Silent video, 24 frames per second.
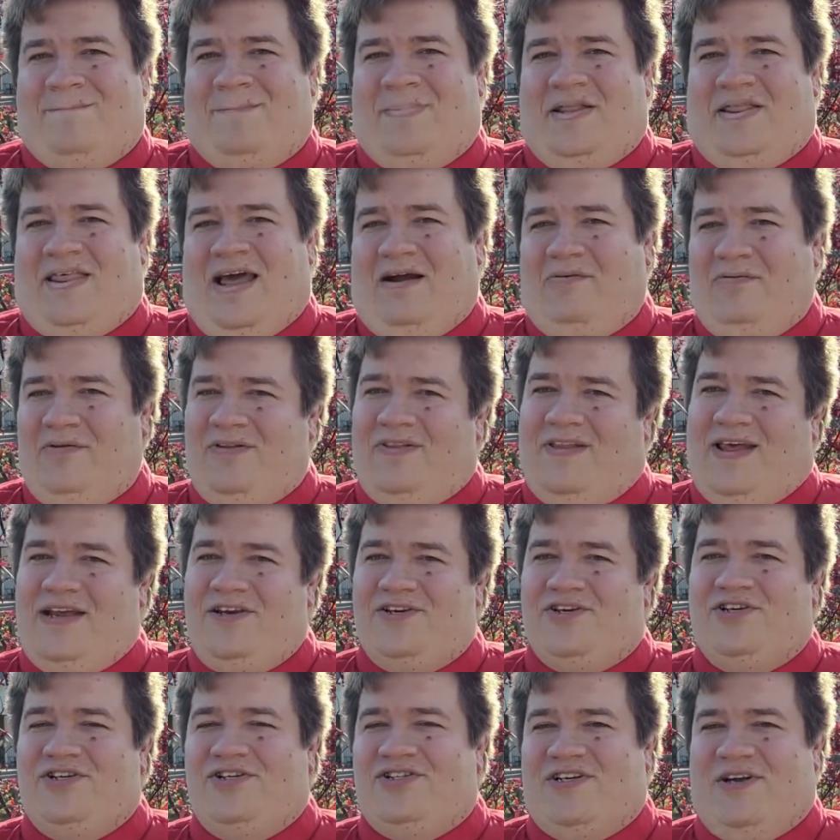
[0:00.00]
But that
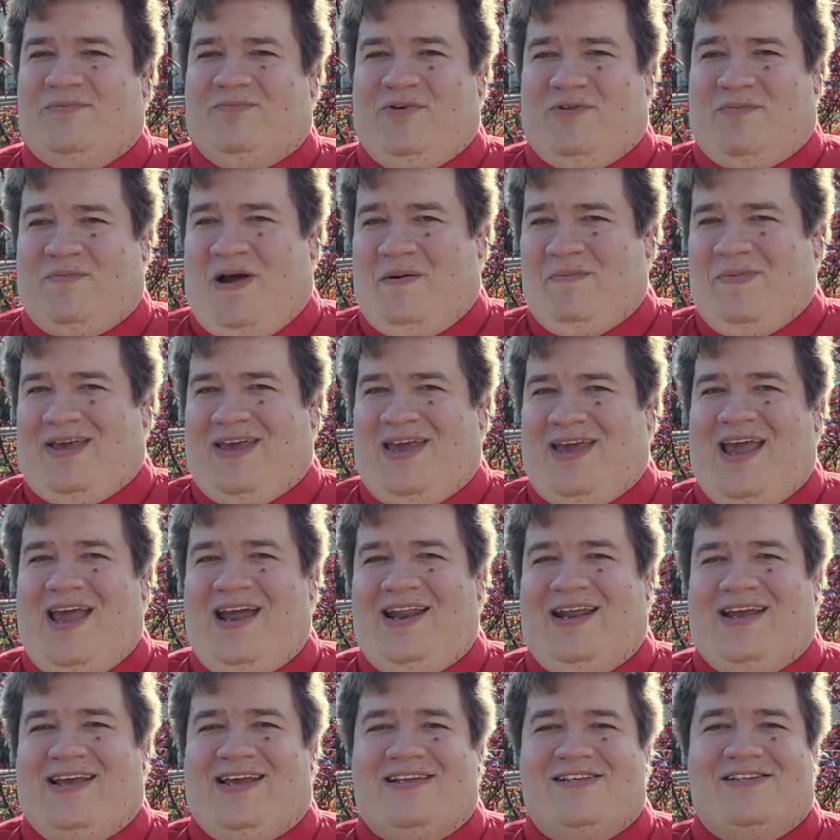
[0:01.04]
relationship with my
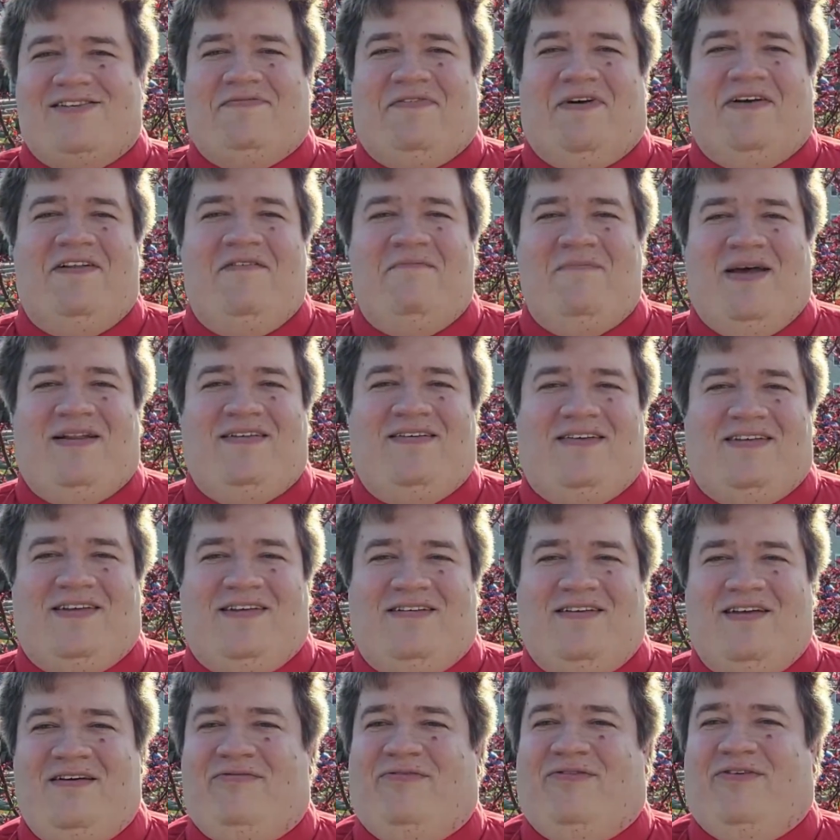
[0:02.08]
mechanic is fundamentally
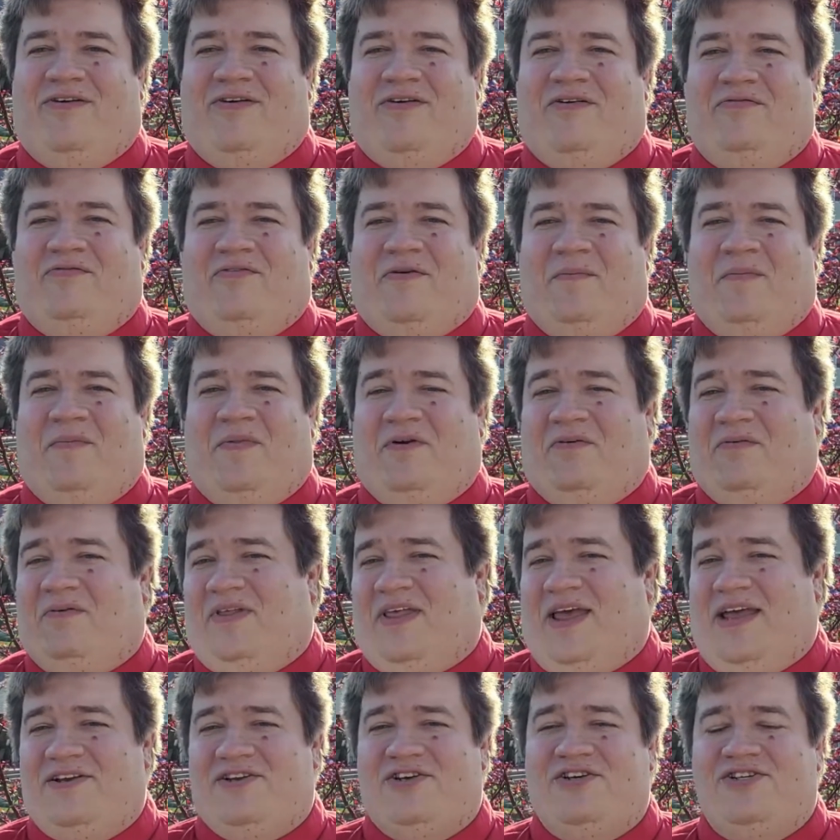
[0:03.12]
different from the
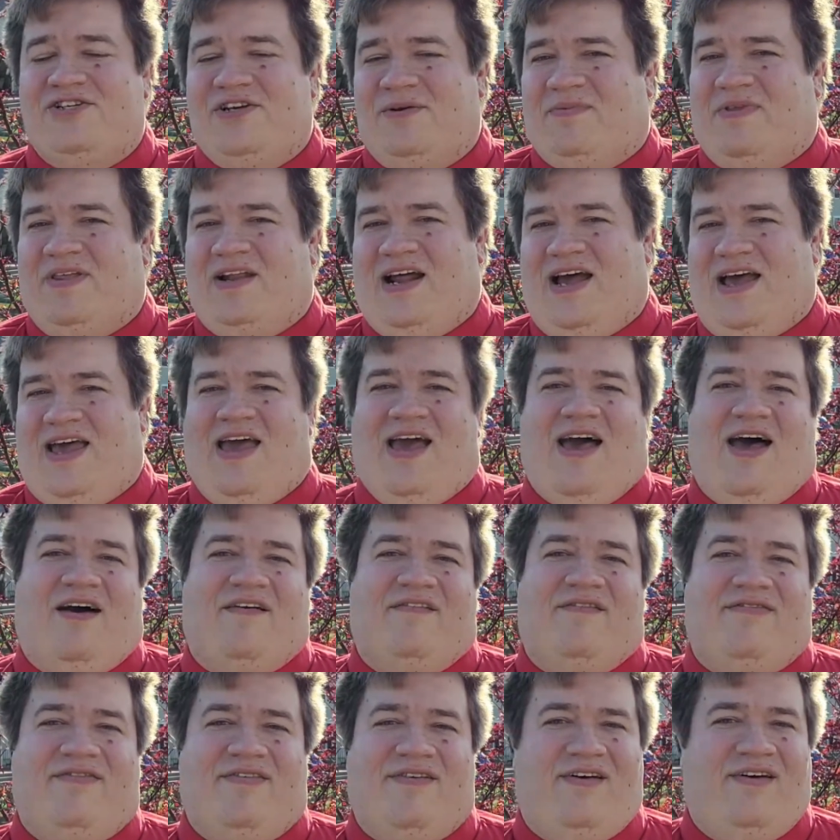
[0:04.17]
relationship that I
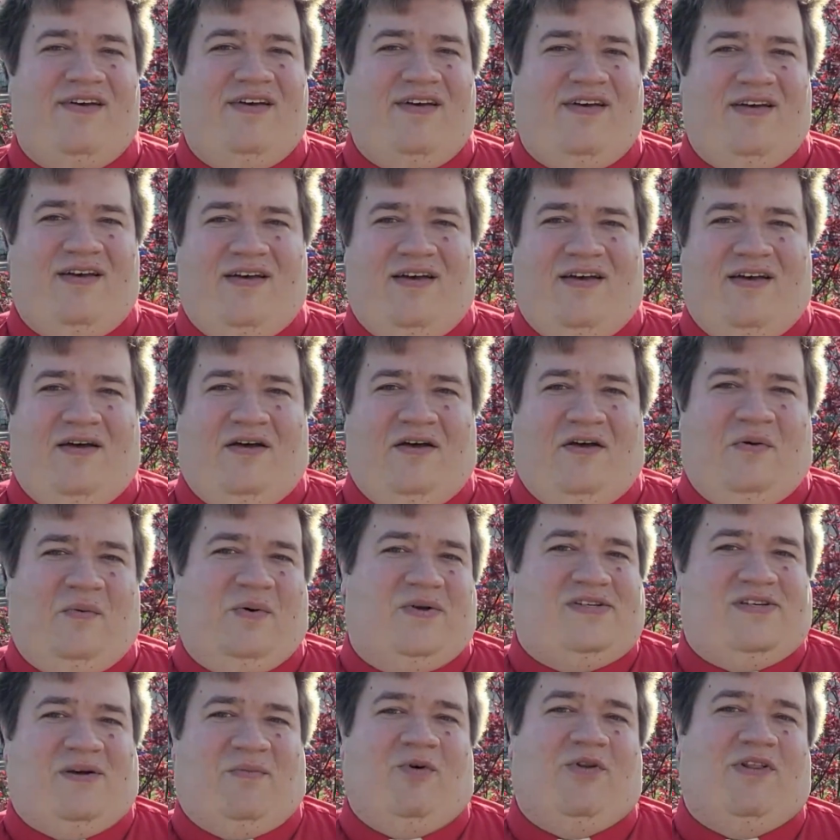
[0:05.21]
have
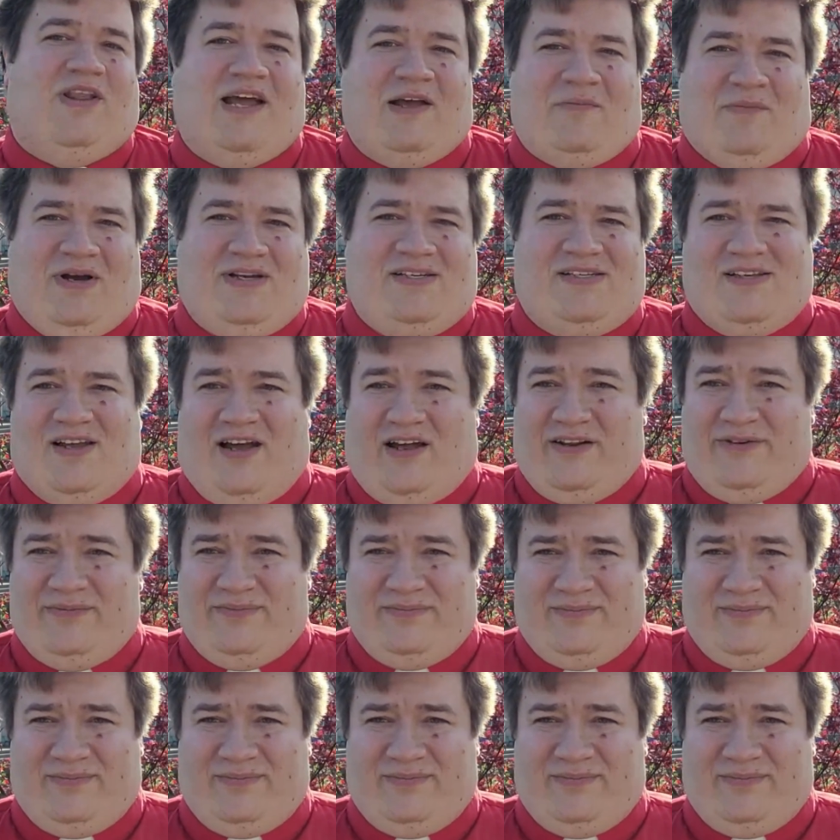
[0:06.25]
with someone like my son.